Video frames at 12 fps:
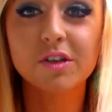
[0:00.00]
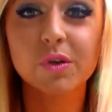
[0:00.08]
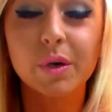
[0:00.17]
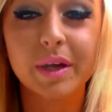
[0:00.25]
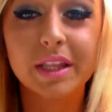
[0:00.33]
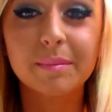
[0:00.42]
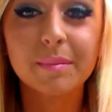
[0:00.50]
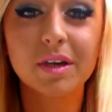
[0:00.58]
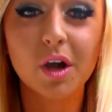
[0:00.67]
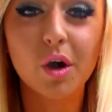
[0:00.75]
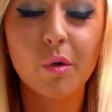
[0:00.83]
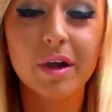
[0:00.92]
So anyway, let me
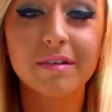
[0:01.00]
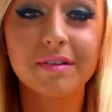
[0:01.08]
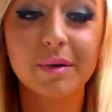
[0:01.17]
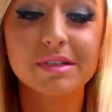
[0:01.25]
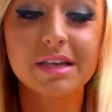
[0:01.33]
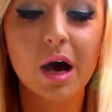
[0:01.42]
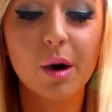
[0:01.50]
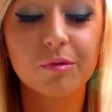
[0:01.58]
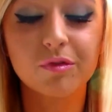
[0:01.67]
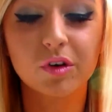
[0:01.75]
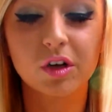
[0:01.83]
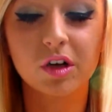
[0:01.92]
know if I was
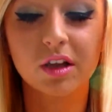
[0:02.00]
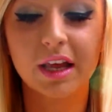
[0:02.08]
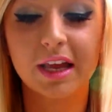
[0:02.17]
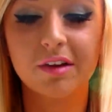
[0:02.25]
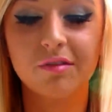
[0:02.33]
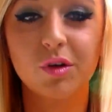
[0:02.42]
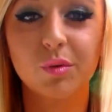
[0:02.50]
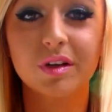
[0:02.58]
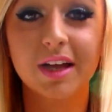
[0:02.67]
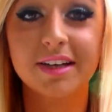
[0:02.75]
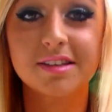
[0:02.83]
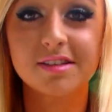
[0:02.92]
helpful, and if you would
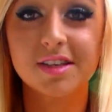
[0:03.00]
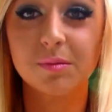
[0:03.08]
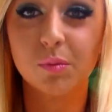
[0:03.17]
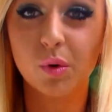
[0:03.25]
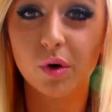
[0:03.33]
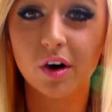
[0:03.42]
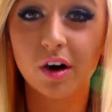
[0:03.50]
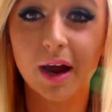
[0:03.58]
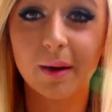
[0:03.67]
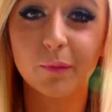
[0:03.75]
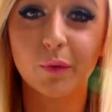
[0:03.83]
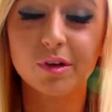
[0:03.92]
like to see more.
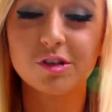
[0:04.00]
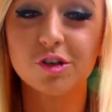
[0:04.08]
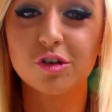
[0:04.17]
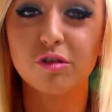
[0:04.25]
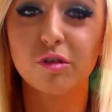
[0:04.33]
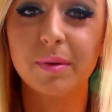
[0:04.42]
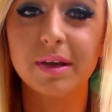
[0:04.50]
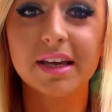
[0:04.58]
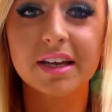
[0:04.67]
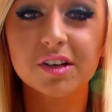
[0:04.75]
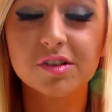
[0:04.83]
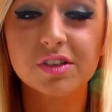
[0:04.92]
I'm going to do a
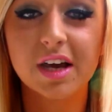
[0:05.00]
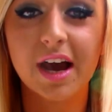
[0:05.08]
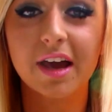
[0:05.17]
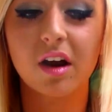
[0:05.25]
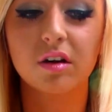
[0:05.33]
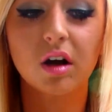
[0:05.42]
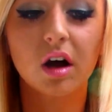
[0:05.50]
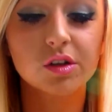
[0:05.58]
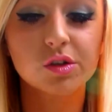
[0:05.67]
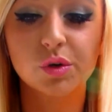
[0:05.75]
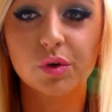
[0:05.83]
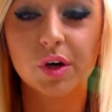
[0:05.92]
beginner's guide on
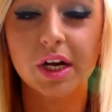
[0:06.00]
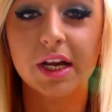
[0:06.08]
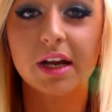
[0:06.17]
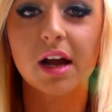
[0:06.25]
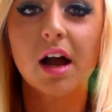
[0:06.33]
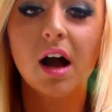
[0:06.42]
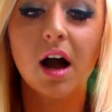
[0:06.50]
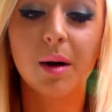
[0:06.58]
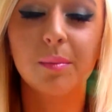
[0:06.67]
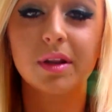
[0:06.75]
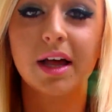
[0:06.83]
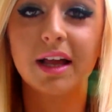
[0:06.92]
contouring,
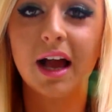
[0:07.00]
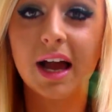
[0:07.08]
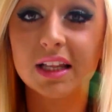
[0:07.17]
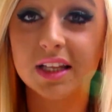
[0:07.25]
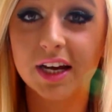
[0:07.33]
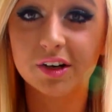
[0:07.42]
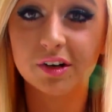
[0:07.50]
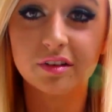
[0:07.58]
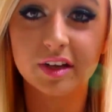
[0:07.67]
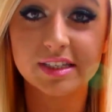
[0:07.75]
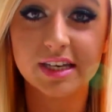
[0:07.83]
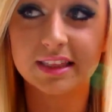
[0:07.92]
applying eyeliner,
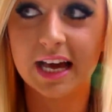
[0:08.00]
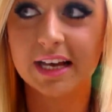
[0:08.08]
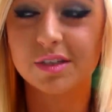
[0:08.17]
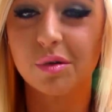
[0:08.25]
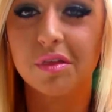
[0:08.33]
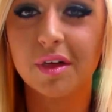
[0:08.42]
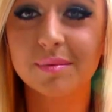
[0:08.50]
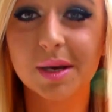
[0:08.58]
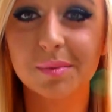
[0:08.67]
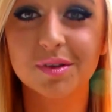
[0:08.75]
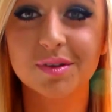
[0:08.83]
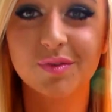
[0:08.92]
things like that. So thumbs
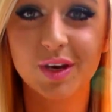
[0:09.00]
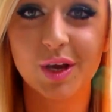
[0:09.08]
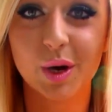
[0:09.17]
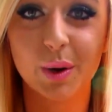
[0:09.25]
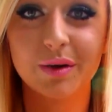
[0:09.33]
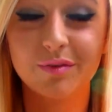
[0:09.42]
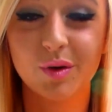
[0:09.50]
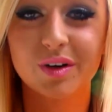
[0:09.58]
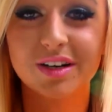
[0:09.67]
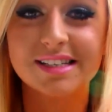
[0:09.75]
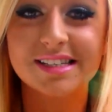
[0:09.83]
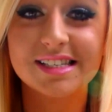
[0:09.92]
up this video if you
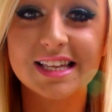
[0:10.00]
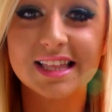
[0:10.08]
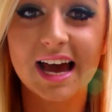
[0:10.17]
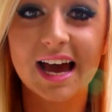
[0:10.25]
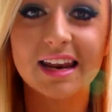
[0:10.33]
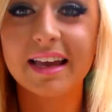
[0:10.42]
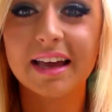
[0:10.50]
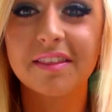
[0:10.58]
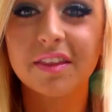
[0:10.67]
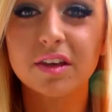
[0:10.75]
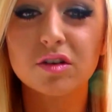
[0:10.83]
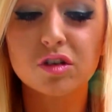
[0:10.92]
want to see that.
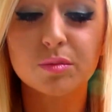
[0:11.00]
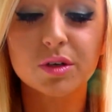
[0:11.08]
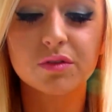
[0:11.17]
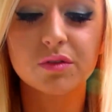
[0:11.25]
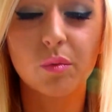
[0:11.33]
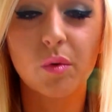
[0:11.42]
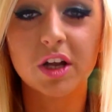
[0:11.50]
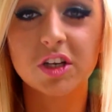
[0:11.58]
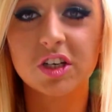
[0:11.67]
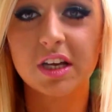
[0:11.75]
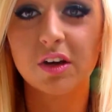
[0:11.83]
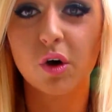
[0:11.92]
Again, thank you so much for
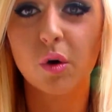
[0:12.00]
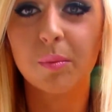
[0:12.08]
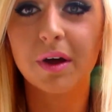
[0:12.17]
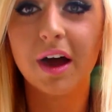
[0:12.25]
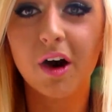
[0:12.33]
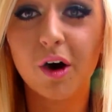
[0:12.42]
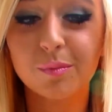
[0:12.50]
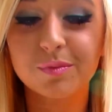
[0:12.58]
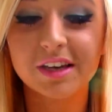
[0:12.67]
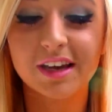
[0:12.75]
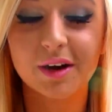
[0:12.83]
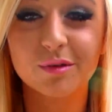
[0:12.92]
watching. Hope it
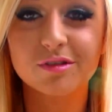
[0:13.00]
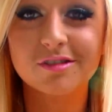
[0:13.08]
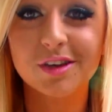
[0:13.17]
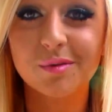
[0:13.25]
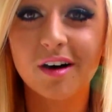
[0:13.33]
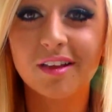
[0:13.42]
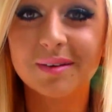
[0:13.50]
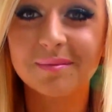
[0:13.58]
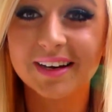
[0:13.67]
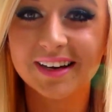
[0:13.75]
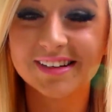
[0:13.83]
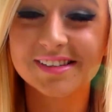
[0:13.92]
helped, and I will see you all in
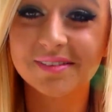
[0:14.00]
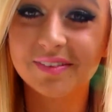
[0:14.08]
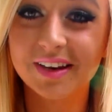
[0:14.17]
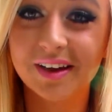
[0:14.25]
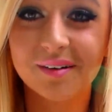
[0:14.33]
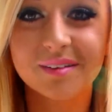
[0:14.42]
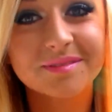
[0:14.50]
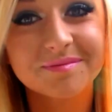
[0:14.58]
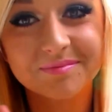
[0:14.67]
my next video.